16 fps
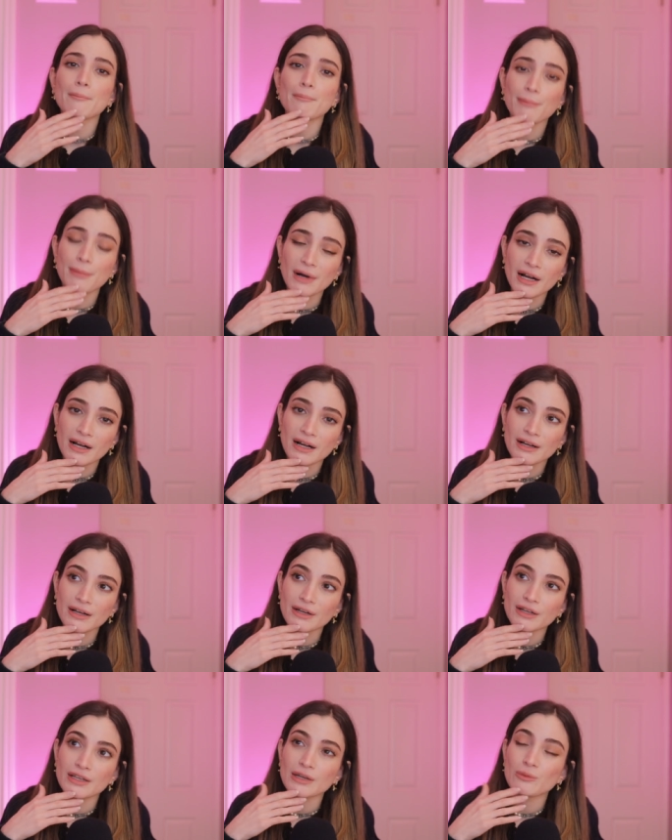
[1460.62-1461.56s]
but
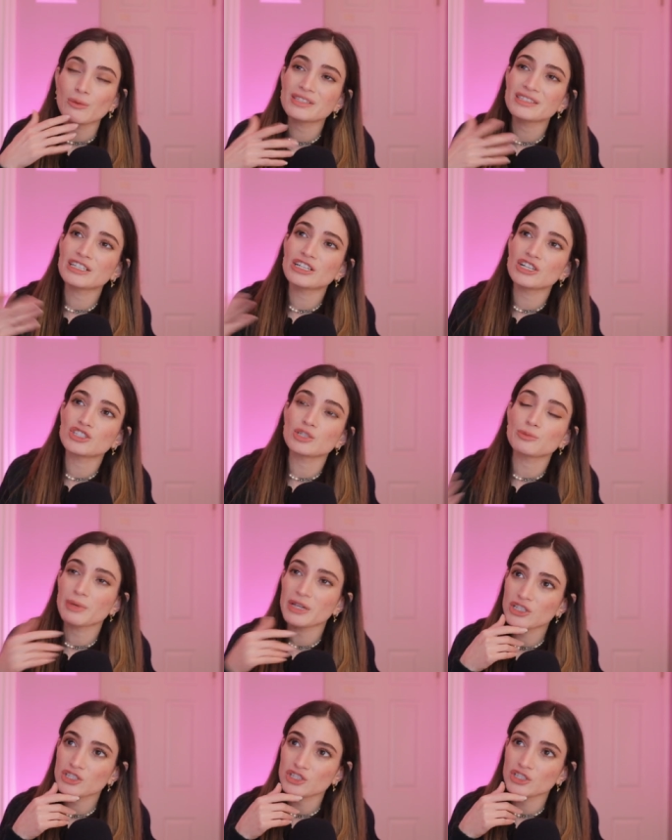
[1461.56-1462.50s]
it wasn't because your
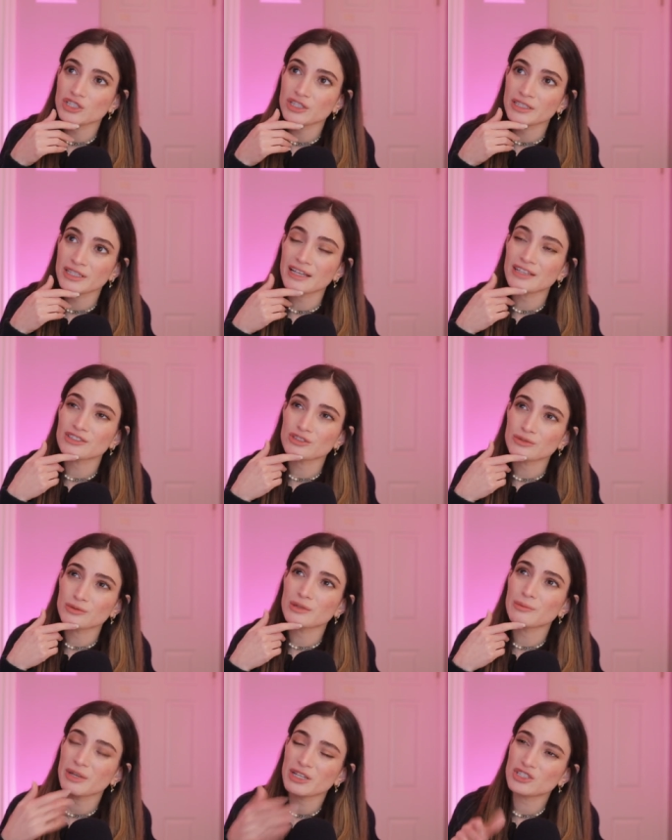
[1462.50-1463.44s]
picture, yeah, so
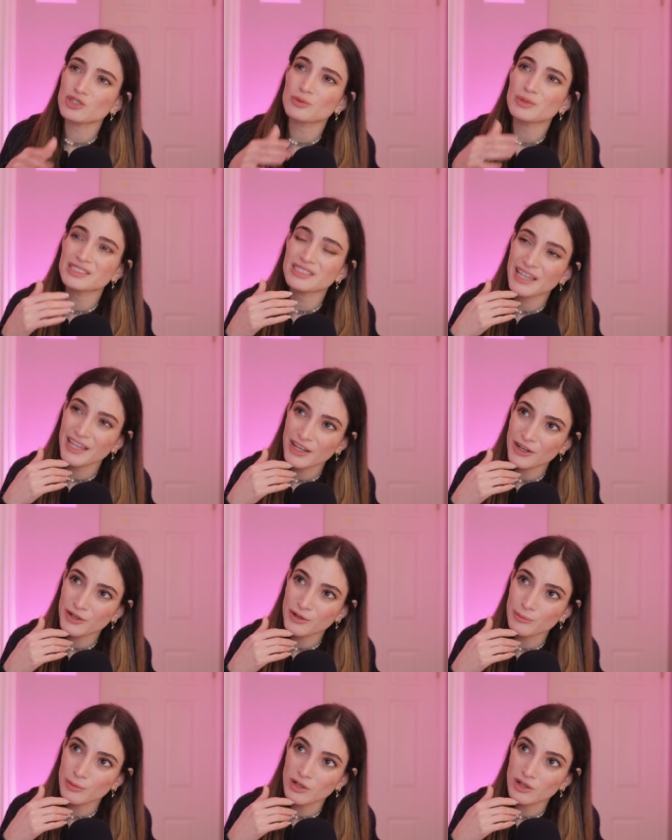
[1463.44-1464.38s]
the picture was
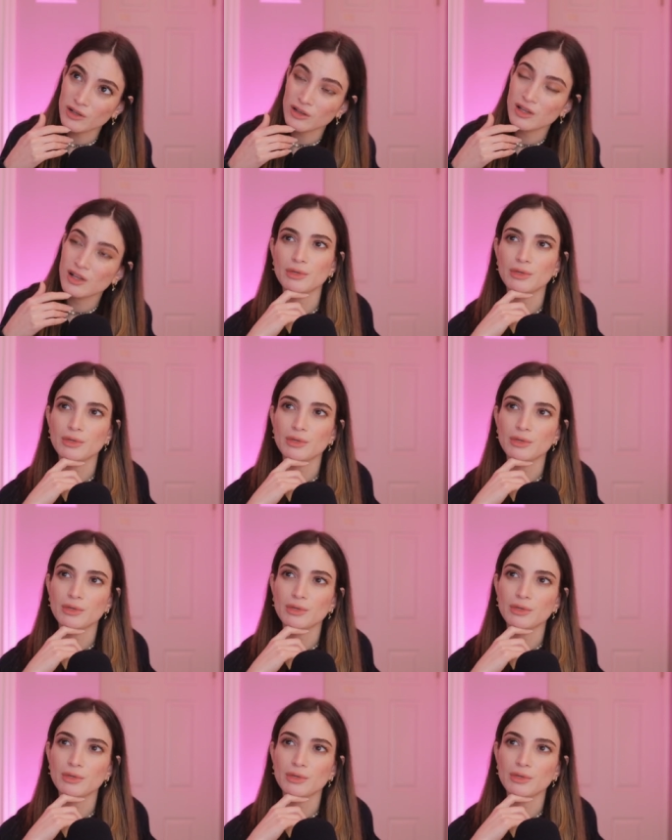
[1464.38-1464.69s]
terrible,